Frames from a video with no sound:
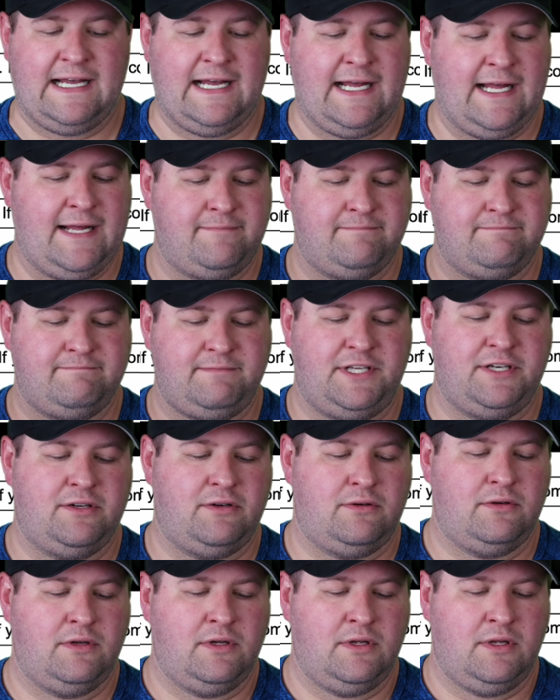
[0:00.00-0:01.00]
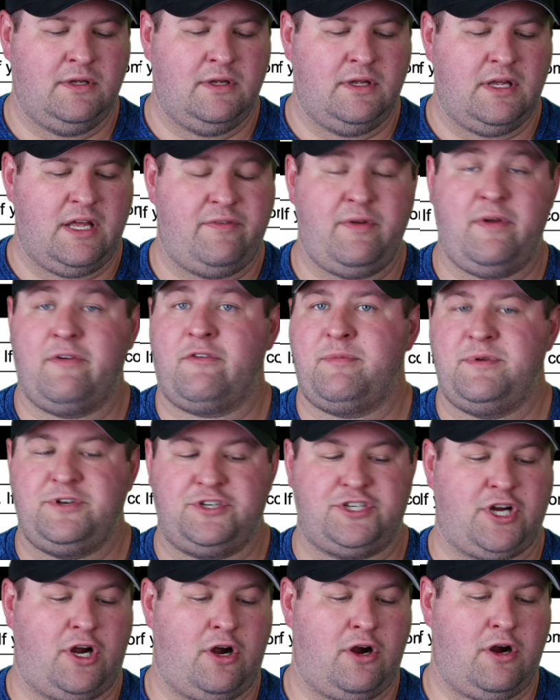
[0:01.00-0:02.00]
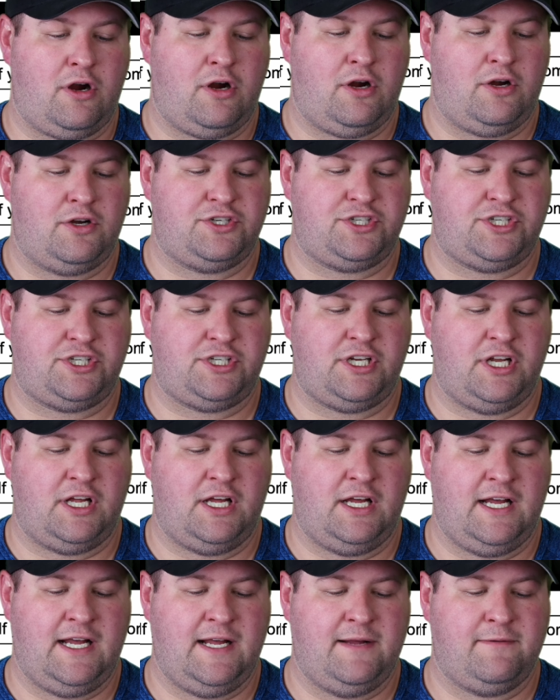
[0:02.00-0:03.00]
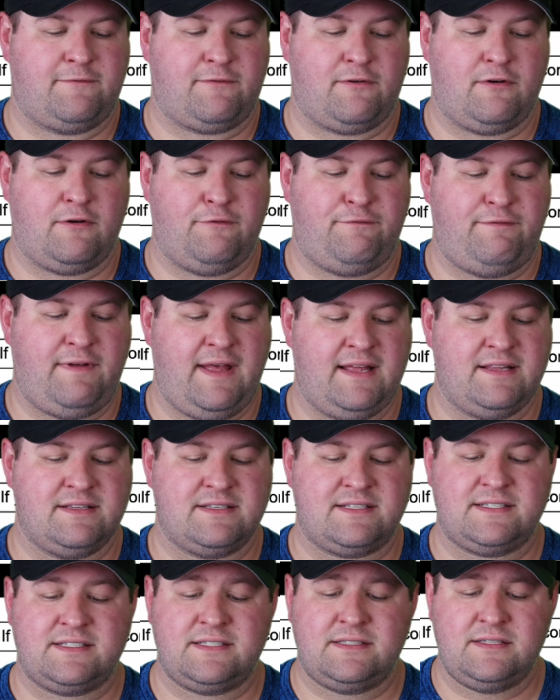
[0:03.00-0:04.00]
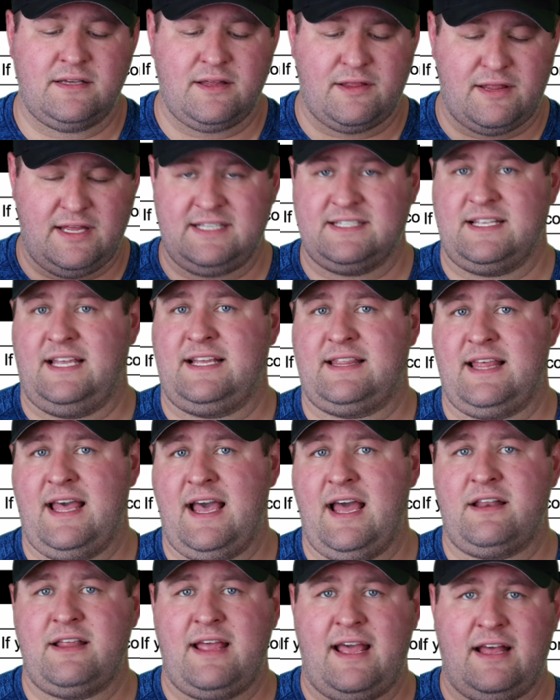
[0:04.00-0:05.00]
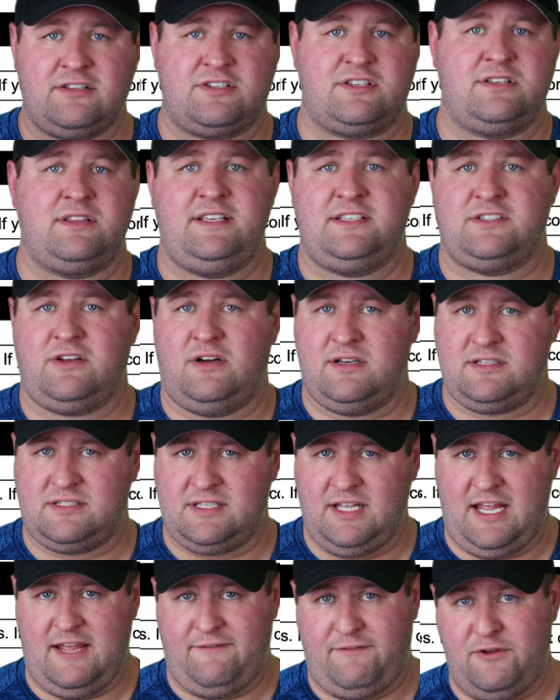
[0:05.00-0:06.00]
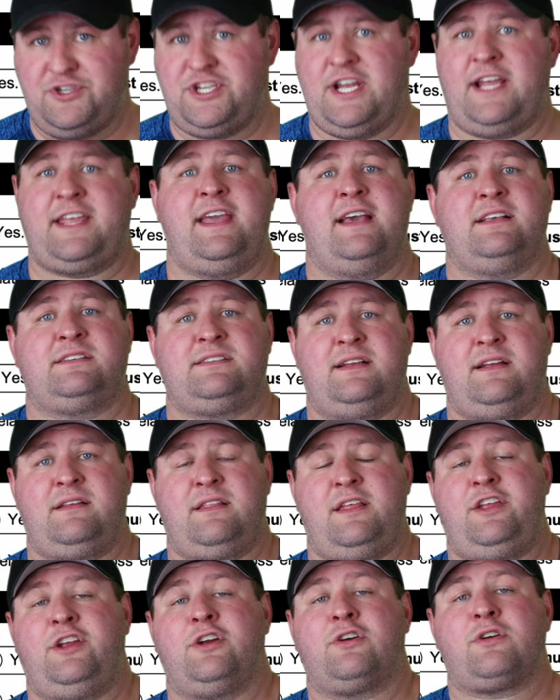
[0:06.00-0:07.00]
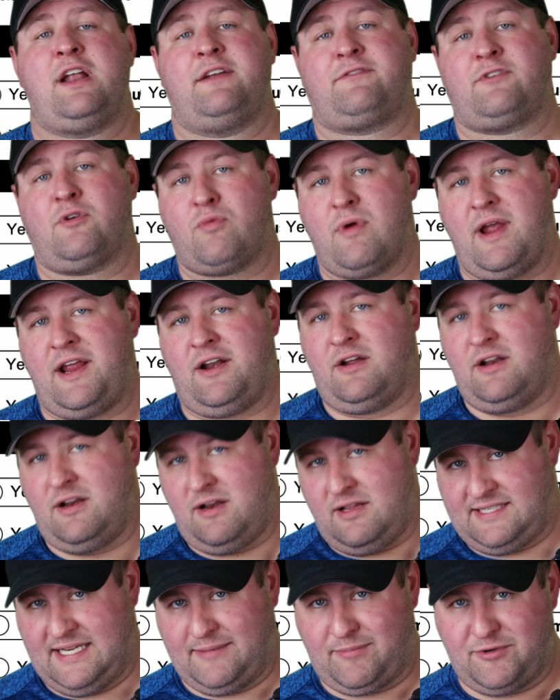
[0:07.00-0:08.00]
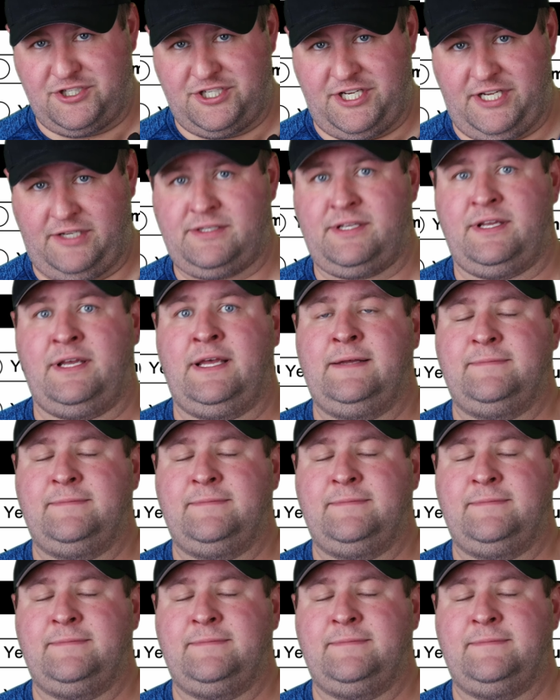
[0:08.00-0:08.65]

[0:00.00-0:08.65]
Have you ever been charged for offense? Things like that. Answer these honestly. If you check yes to anything, you're gonna have to write on a separate sheet.